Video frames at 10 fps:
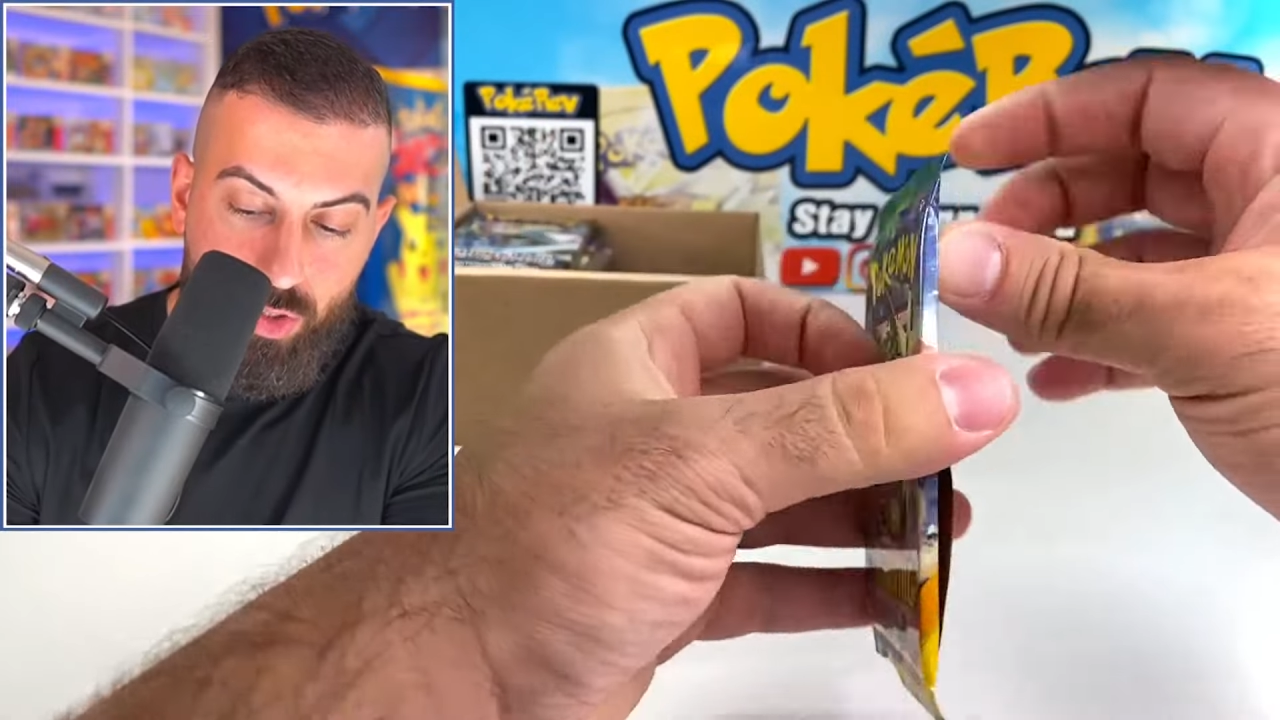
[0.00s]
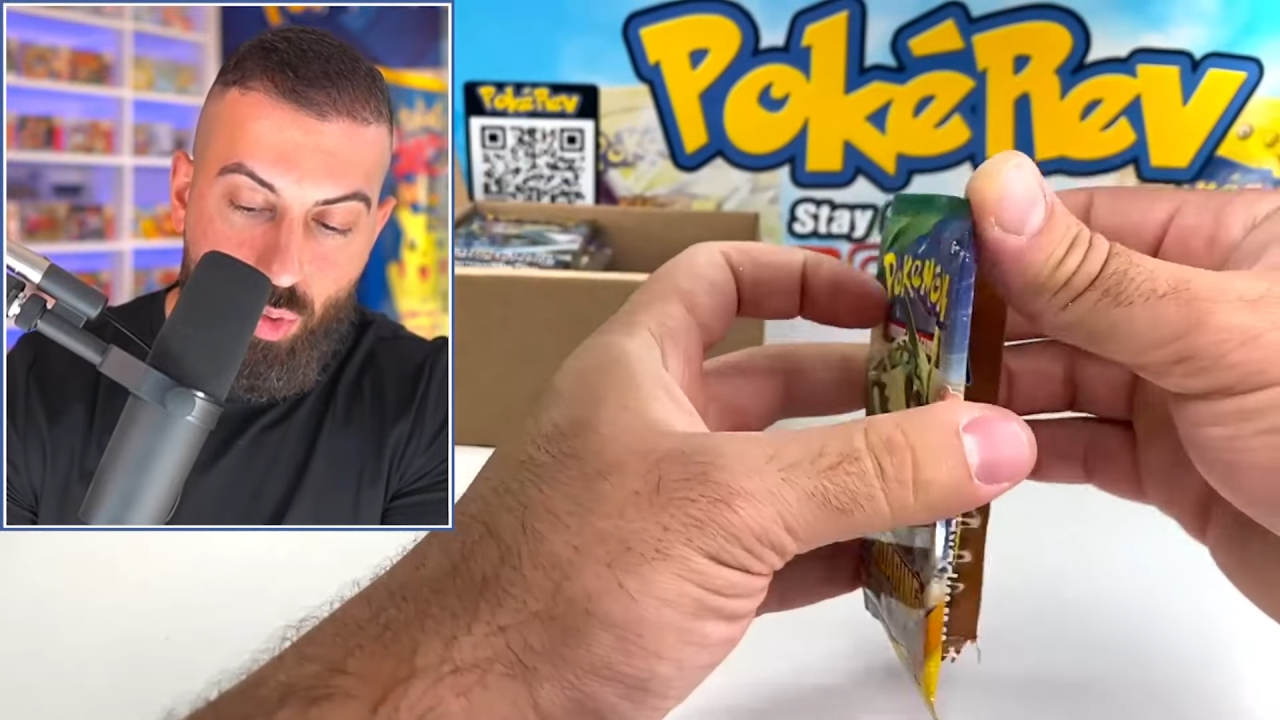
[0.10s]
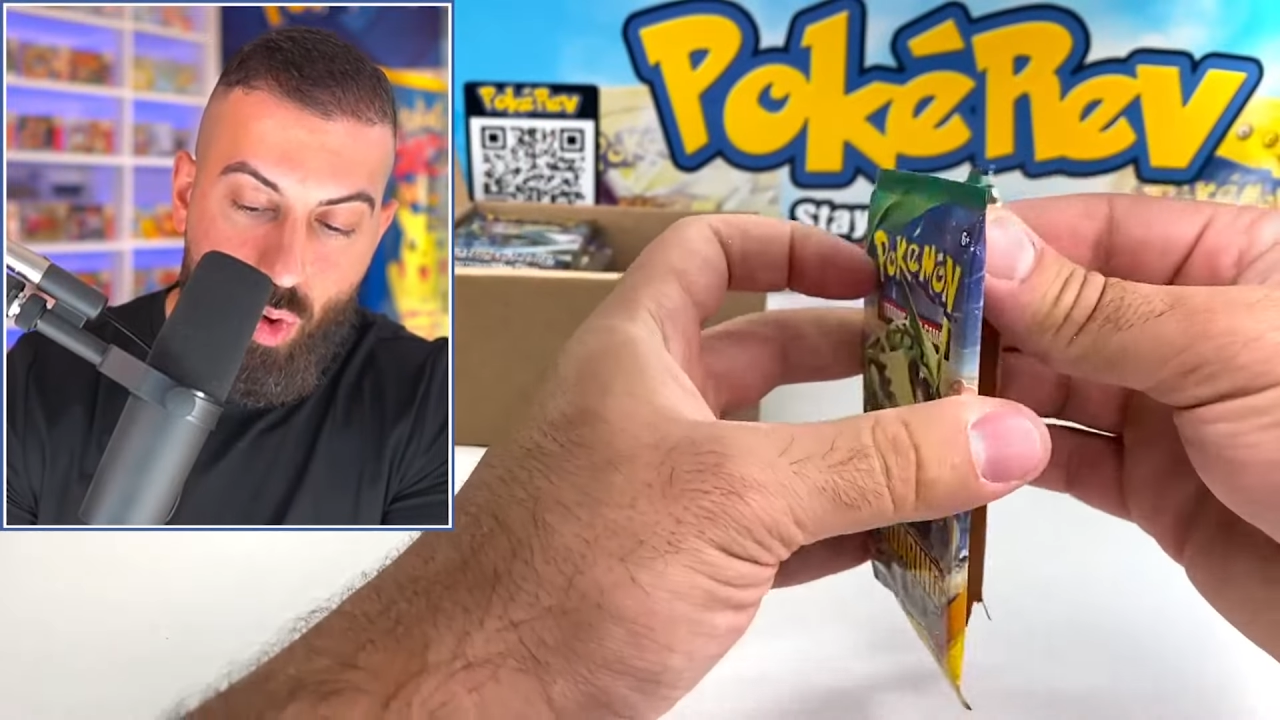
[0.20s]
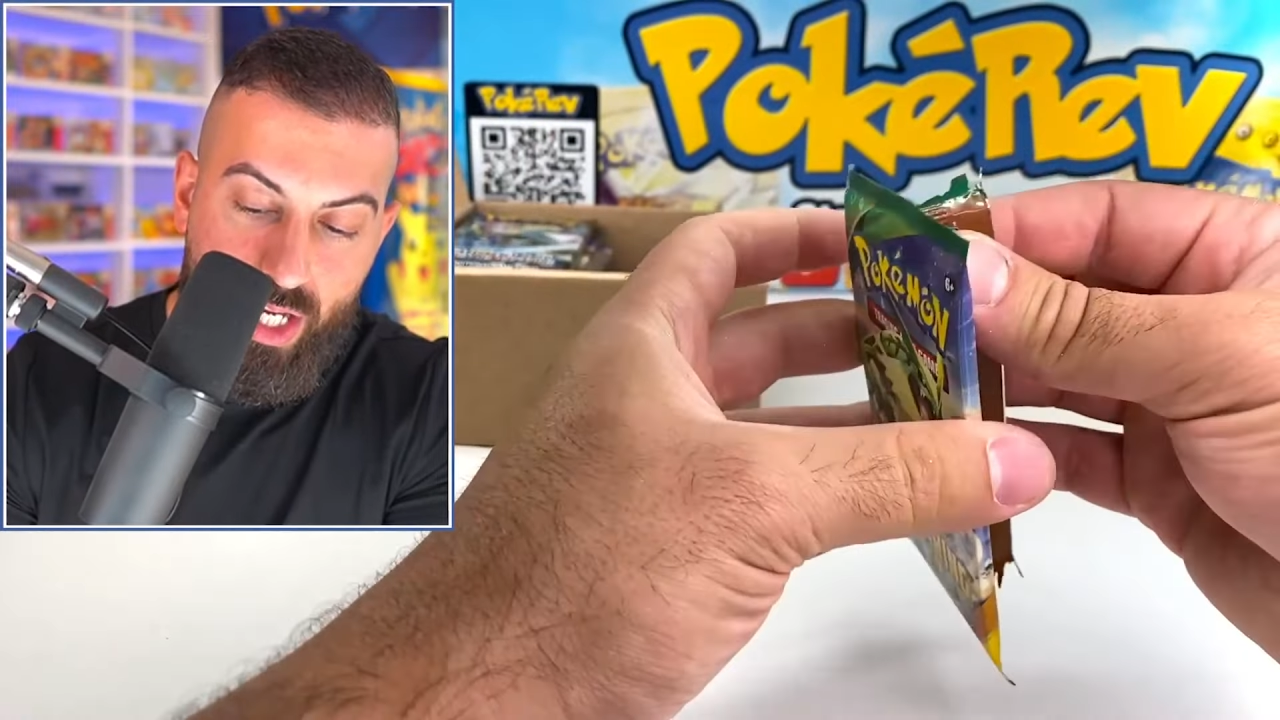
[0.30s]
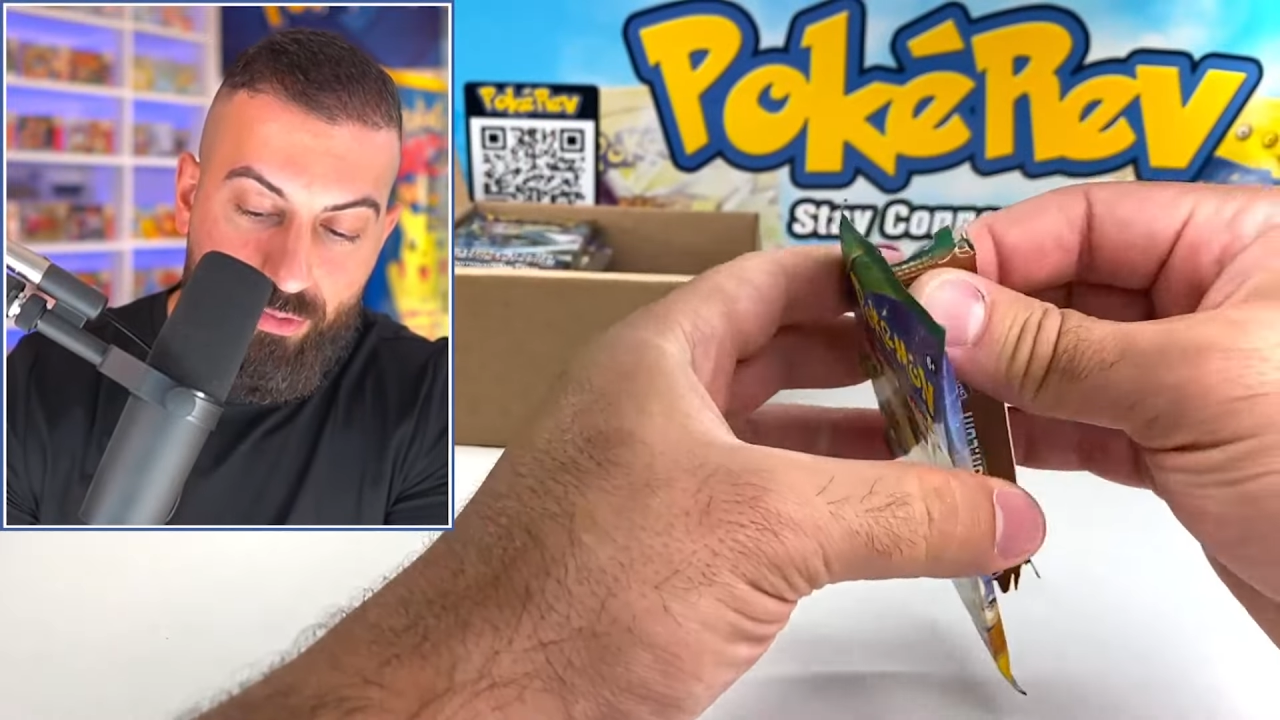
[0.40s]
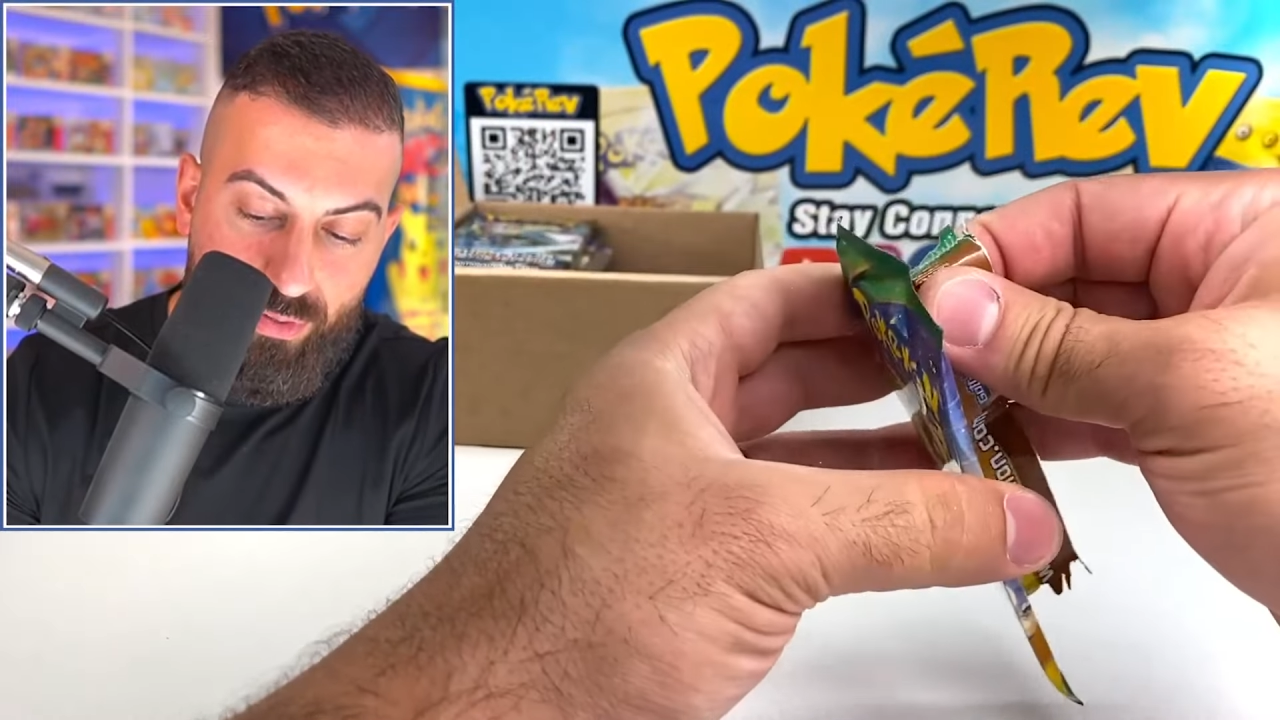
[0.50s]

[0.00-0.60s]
twenty